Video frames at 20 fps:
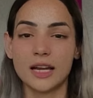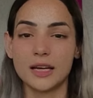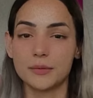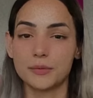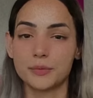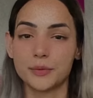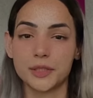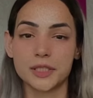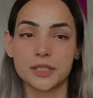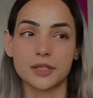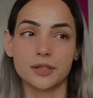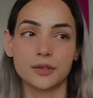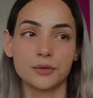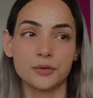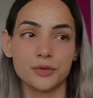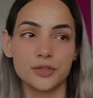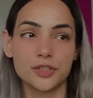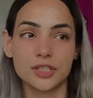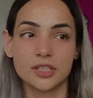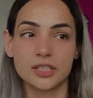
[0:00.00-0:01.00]
of person who
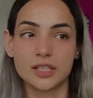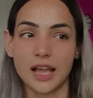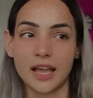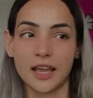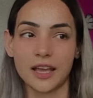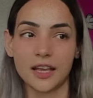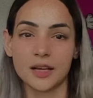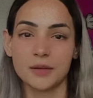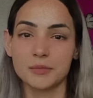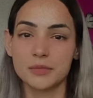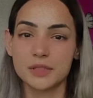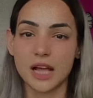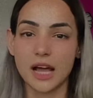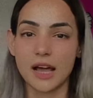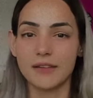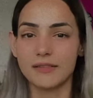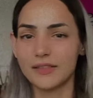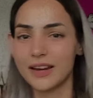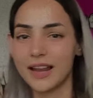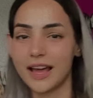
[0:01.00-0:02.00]
just like comes
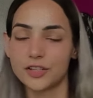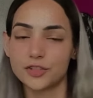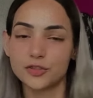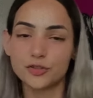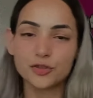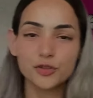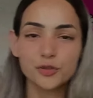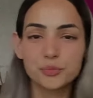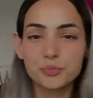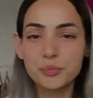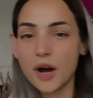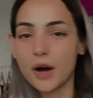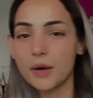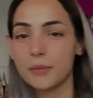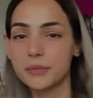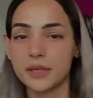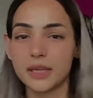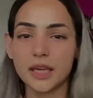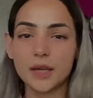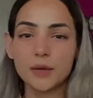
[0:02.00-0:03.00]
live and like truth bomb,
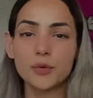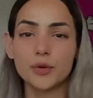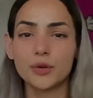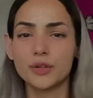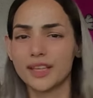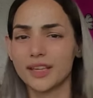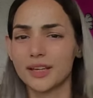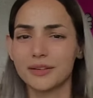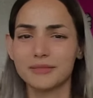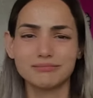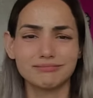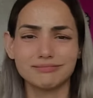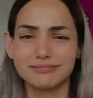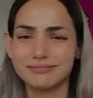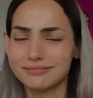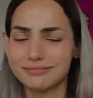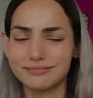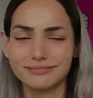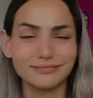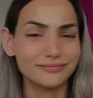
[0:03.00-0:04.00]
yeah, wo, ye.
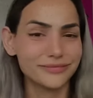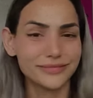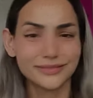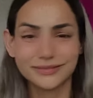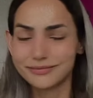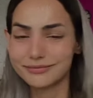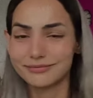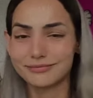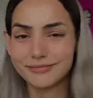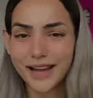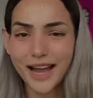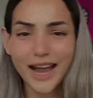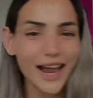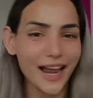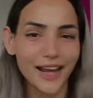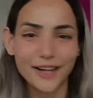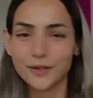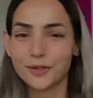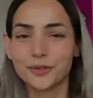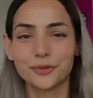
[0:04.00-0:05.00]
I
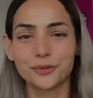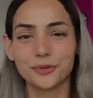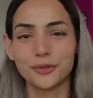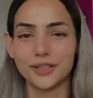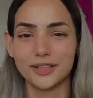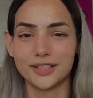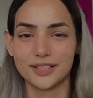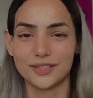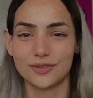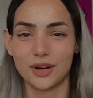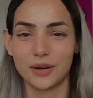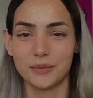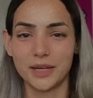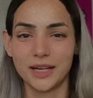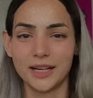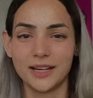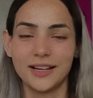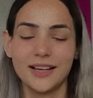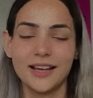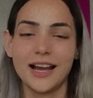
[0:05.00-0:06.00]
don't do all this
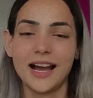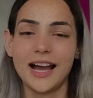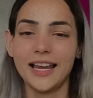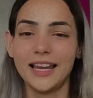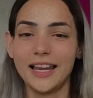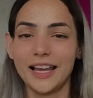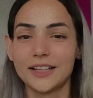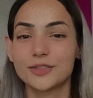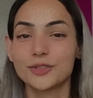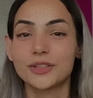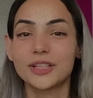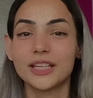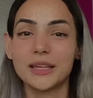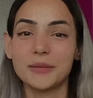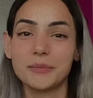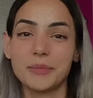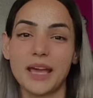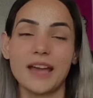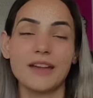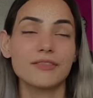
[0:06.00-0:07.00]
drama. I like to
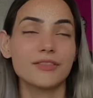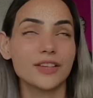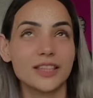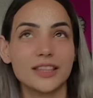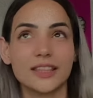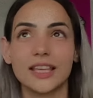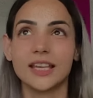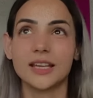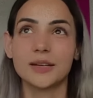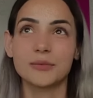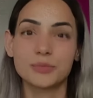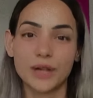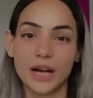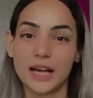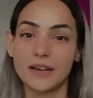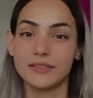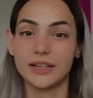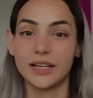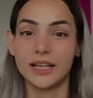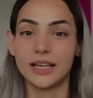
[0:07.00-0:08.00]
keep everything
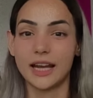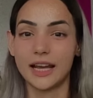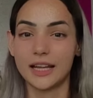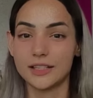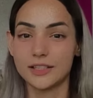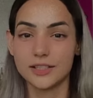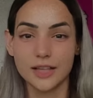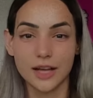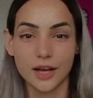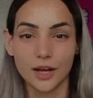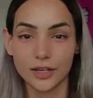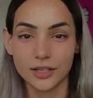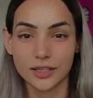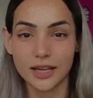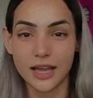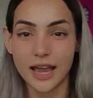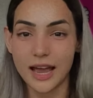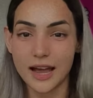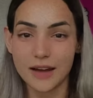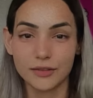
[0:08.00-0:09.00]
private and not
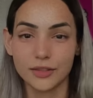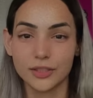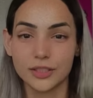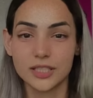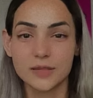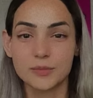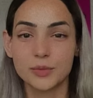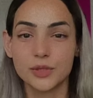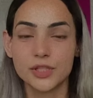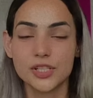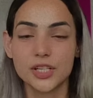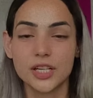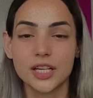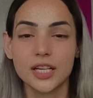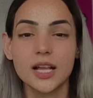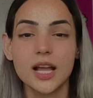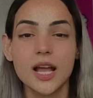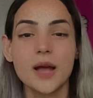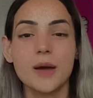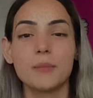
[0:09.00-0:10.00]
have all this
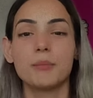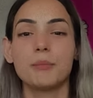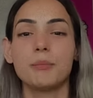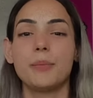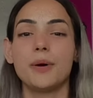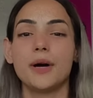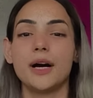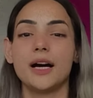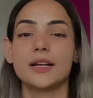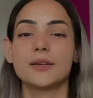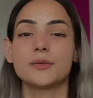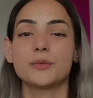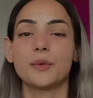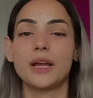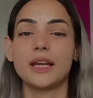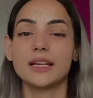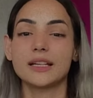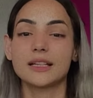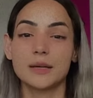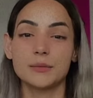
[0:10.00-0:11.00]
bullshit. But when
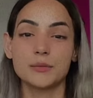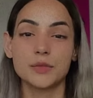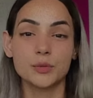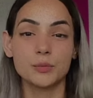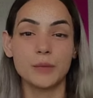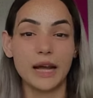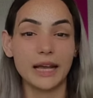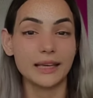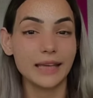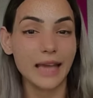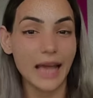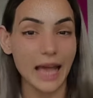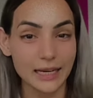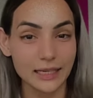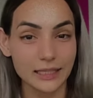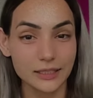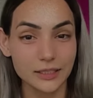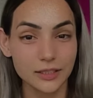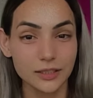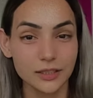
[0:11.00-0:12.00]
it comes to my
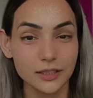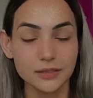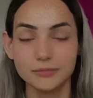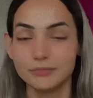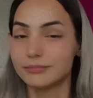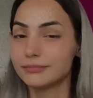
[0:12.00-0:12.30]
character,